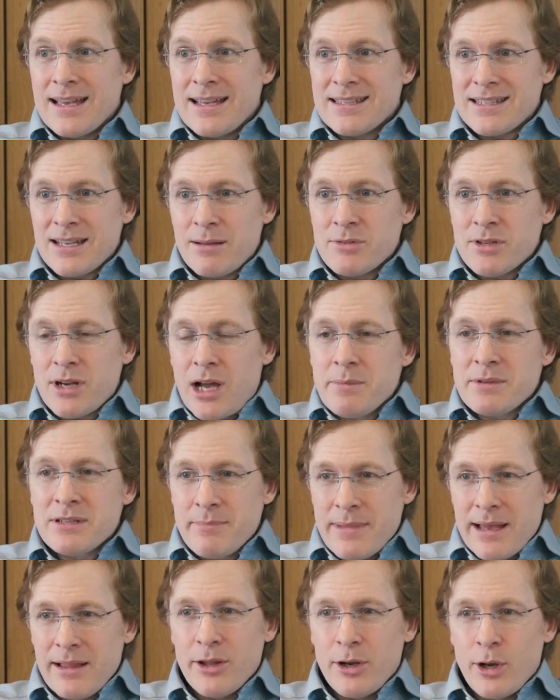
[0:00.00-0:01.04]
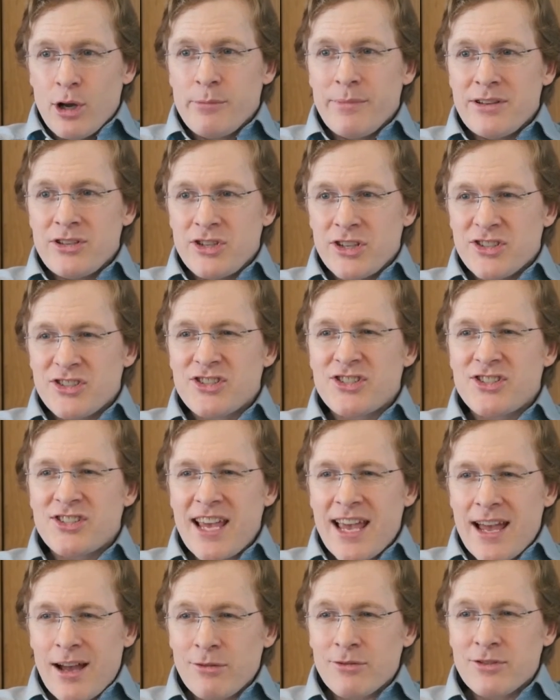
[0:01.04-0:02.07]
Sometimes a melanoma just
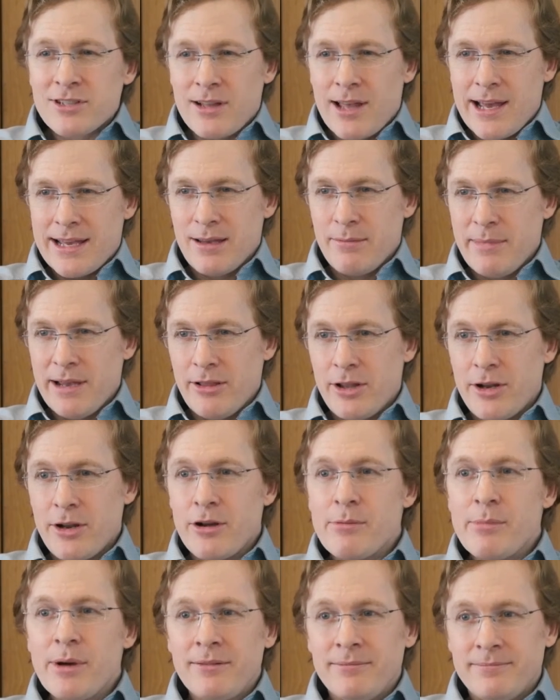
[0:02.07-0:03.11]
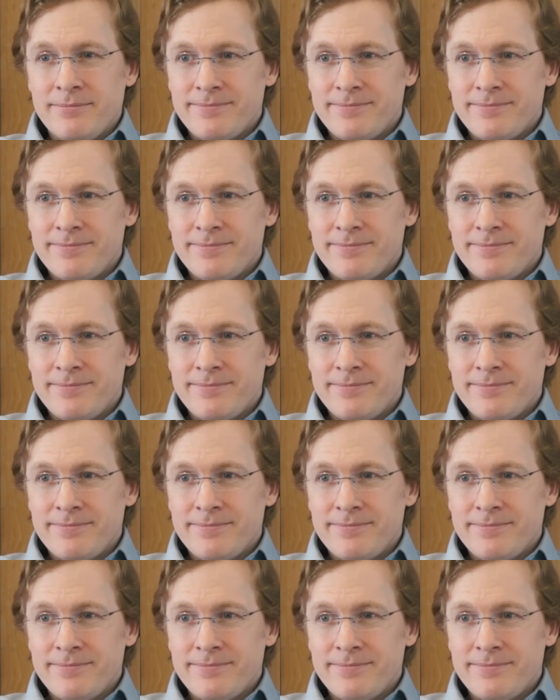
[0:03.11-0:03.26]
sounds like a melanoma.